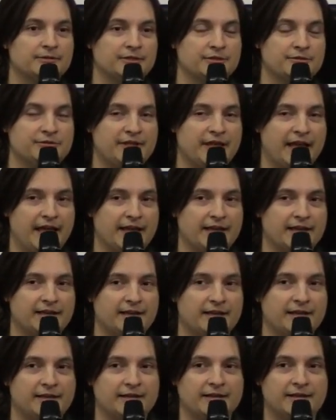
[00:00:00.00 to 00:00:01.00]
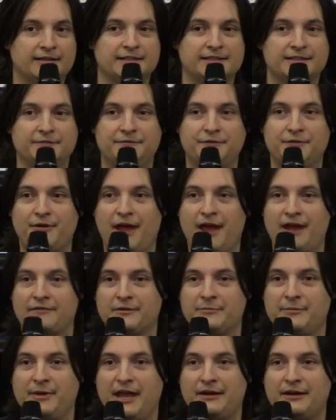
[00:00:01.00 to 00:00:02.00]
do they? Because if you
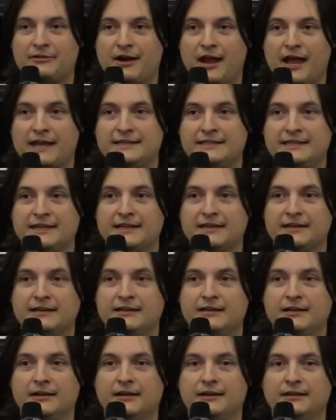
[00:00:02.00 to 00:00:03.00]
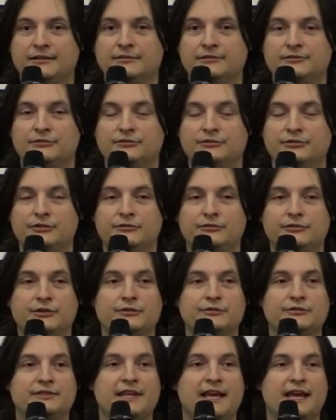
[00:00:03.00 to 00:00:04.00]
have a better idea, you
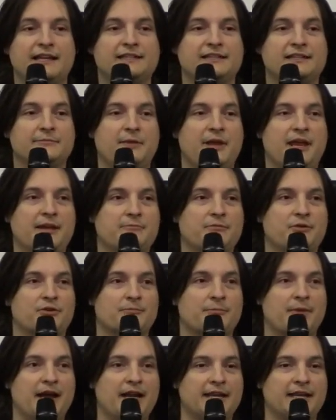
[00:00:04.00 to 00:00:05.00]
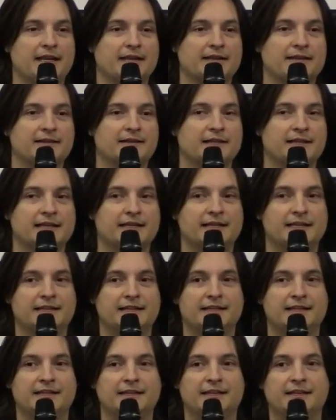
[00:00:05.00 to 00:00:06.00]
use that to make more money.
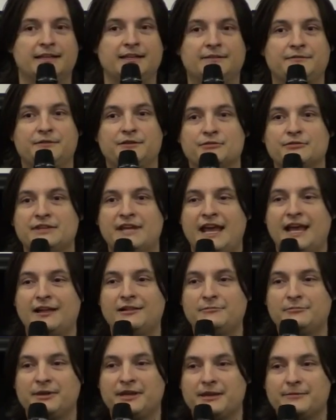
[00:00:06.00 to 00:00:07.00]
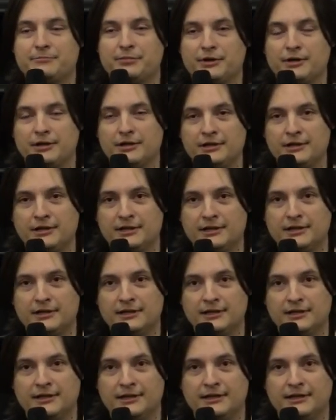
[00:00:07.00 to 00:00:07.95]
And if you tell people,